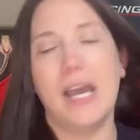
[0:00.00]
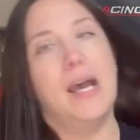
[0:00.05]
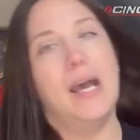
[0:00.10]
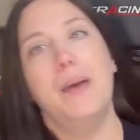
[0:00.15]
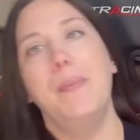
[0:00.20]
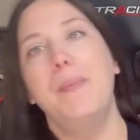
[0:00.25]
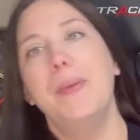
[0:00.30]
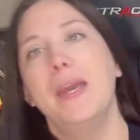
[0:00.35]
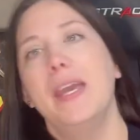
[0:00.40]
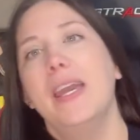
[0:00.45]

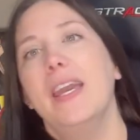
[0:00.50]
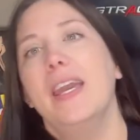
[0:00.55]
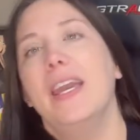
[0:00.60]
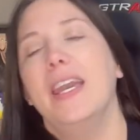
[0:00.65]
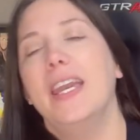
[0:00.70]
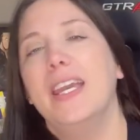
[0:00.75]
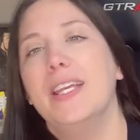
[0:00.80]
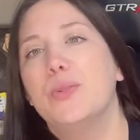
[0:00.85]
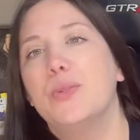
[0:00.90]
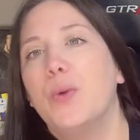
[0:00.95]
up
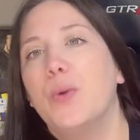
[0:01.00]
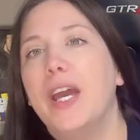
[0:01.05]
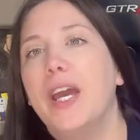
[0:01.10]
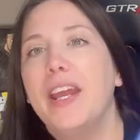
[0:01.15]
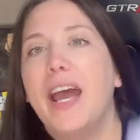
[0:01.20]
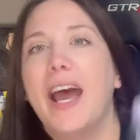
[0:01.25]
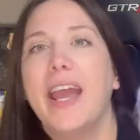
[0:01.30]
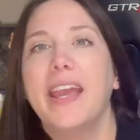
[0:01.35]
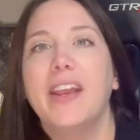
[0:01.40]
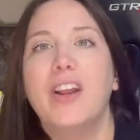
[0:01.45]
is
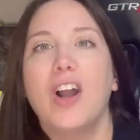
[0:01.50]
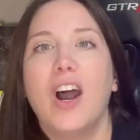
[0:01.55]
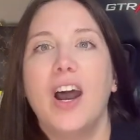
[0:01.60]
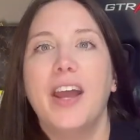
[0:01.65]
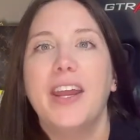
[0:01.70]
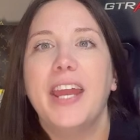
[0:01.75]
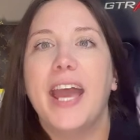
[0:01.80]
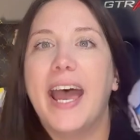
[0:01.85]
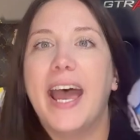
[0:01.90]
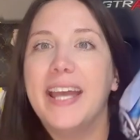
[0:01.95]
what I
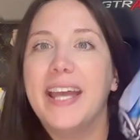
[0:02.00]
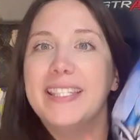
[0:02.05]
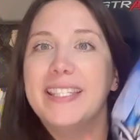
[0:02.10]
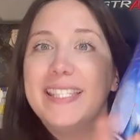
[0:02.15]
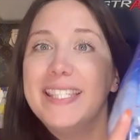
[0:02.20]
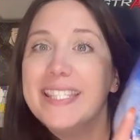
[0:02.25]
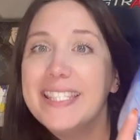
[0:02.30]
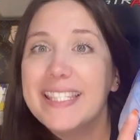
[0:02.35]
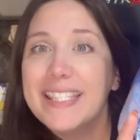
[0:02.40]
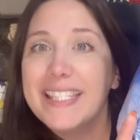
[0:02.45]
got at
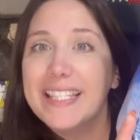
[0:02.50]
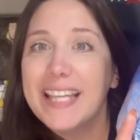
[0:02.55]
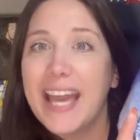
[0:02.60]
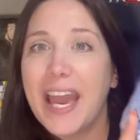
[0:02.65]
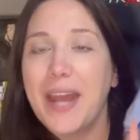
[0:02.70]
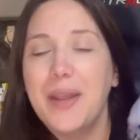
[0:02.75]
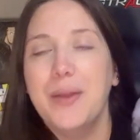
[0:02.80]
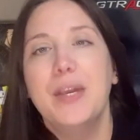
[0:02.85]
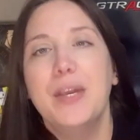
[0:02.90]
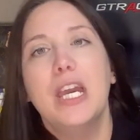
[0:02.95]

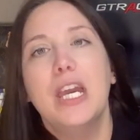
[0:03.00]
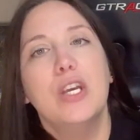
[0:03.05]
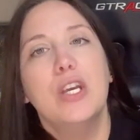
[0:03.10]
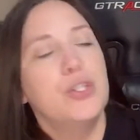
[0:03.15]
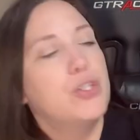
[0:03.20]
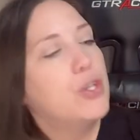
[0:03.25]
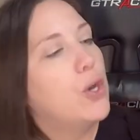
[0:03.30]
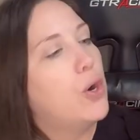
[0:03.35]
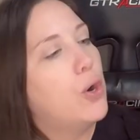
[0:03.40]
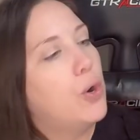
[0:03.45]
Disneyland.
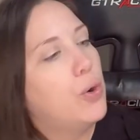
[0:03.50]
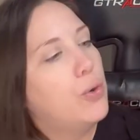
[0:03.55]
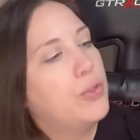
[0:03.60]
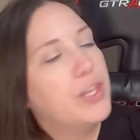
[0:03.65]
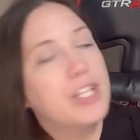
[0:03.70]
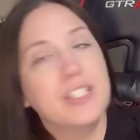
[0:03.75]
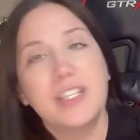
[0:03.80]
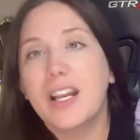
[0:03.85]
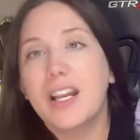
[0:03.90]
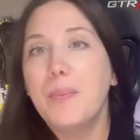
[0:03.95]
So
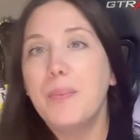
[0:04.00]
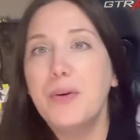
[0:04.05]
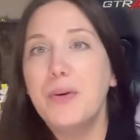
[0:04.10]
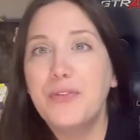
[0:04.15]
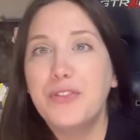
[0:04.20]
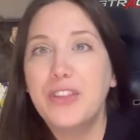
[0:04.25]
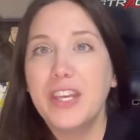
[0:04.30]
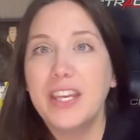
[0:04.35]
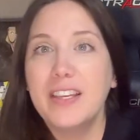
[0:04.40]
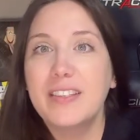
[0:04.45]
there's a couple
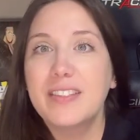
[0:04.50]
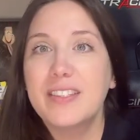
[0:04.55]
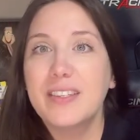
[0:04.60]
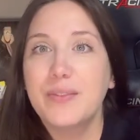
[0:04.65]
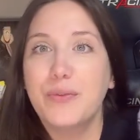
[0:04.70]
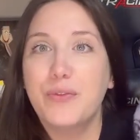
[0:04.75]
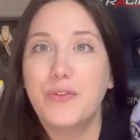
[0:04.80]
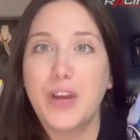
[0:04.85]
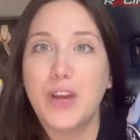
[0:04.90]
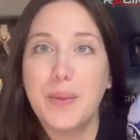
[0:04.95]
of things
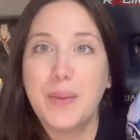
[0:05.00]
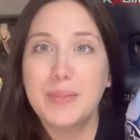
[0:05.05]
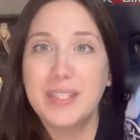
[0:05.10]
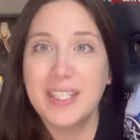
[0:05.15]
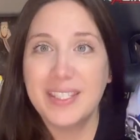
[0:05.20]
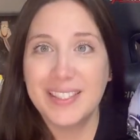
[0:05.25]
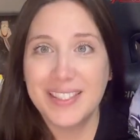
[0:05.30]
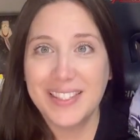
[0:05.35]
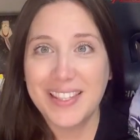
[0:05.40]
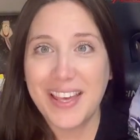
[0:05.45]
from
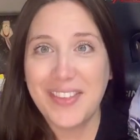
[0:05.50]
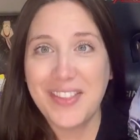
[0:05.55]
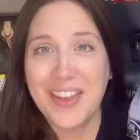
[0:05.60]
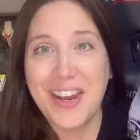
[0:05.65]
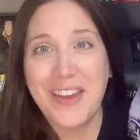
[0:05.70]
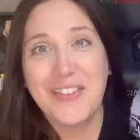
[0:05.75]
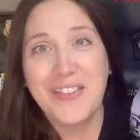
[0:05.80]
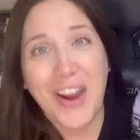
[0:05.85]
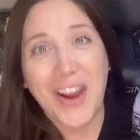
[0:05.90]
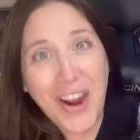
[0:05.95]
Disneyland that
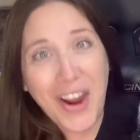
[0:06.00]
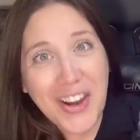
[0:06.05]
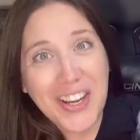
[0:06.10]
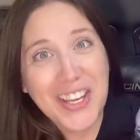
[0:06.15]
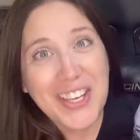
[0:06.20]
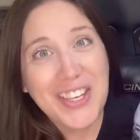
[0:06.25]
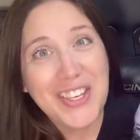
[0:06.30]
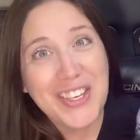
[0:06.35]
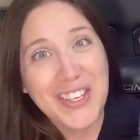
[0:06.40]
I've already